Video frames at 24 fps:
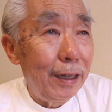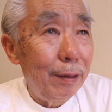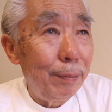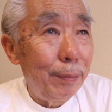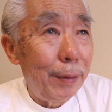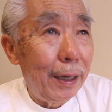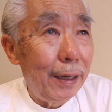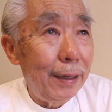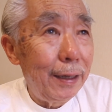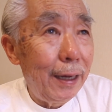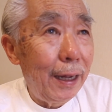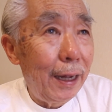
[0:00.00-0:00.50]

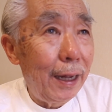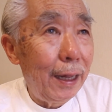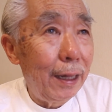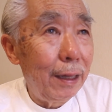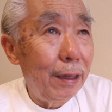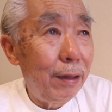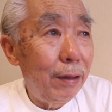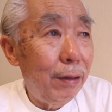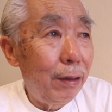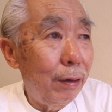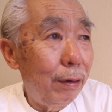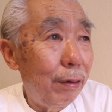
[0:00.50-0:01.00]
My
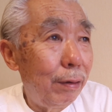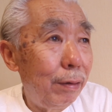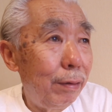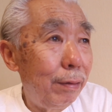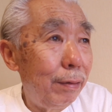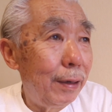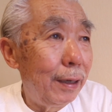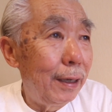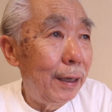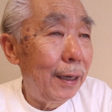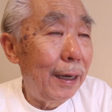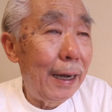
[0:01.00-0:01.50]
dad
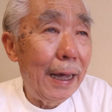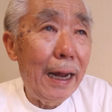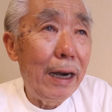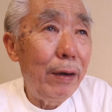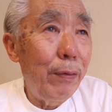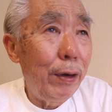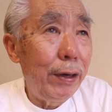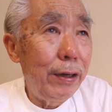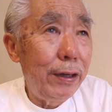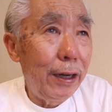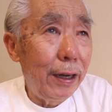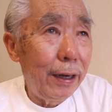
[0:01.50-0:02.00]
sold
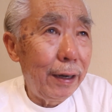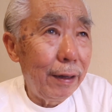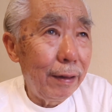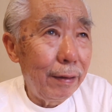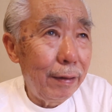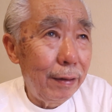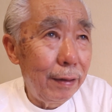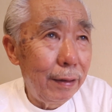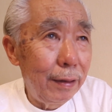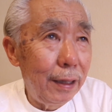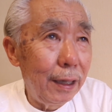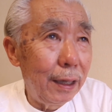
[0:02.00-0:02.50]
lottery
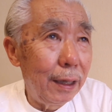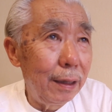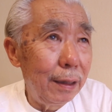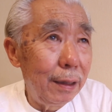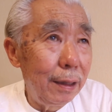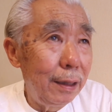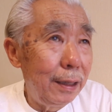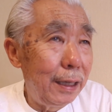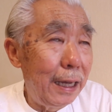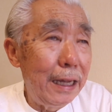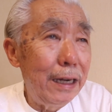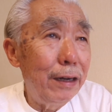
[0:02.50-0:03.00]
tickets, the
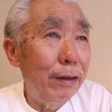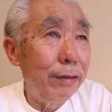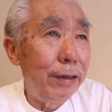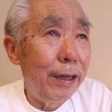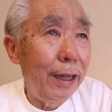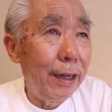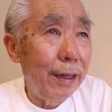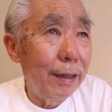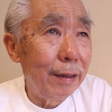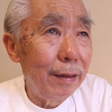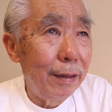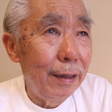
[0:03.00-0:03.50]
Keno
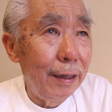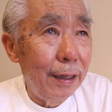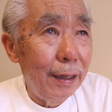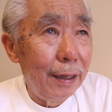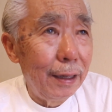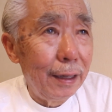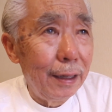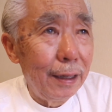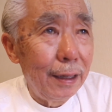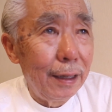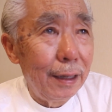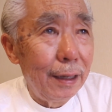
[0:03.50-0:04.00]
tickets,
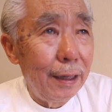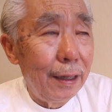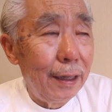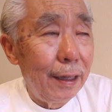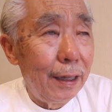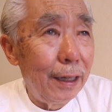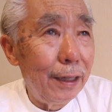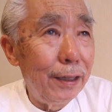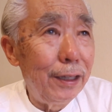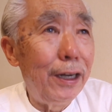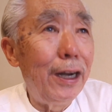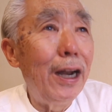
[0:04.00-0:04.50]

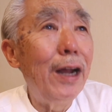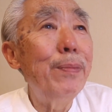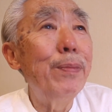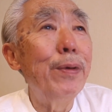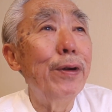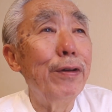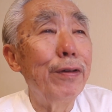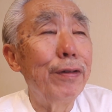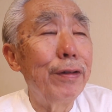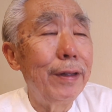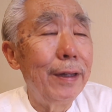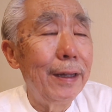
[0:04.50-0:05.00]
the
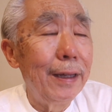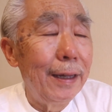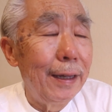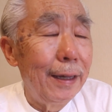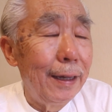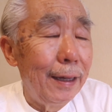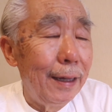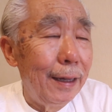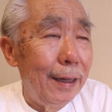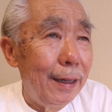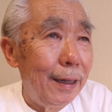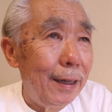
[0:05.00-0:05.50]
numbers
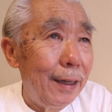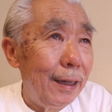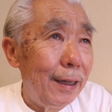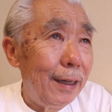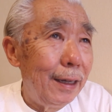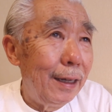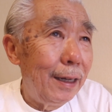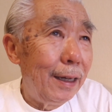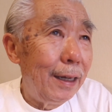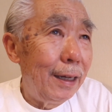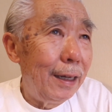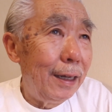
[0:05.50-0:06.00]

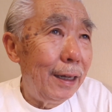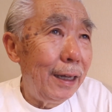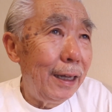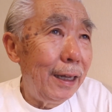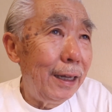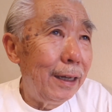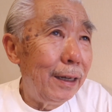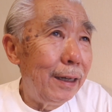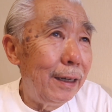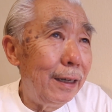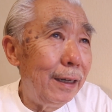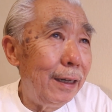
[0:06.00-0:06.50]

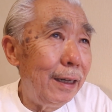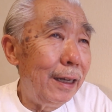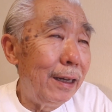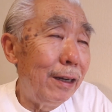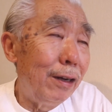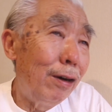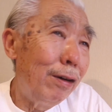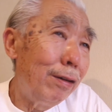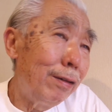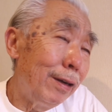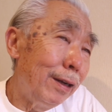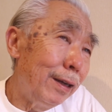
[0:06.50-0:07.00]

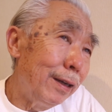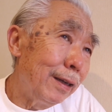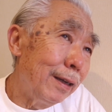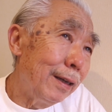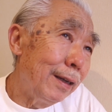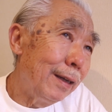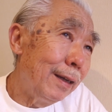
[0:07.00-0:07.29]
in Oakland.